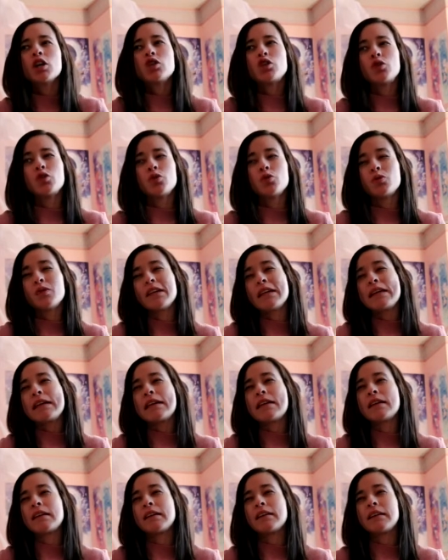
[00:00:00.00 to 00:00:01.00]
to
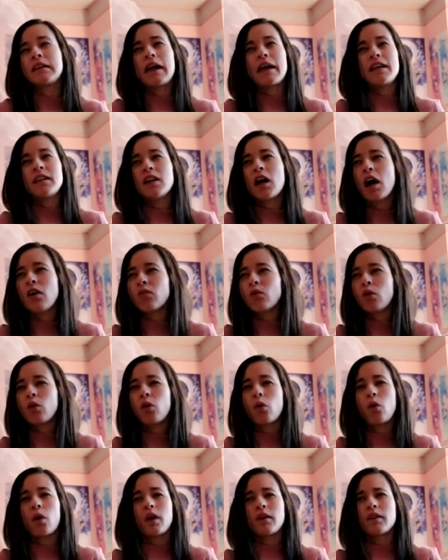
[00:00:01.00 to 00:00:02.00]
the light novel
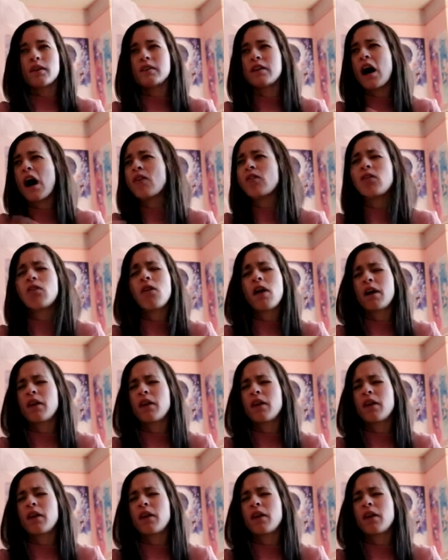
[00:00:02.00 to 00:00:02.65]
or the novel.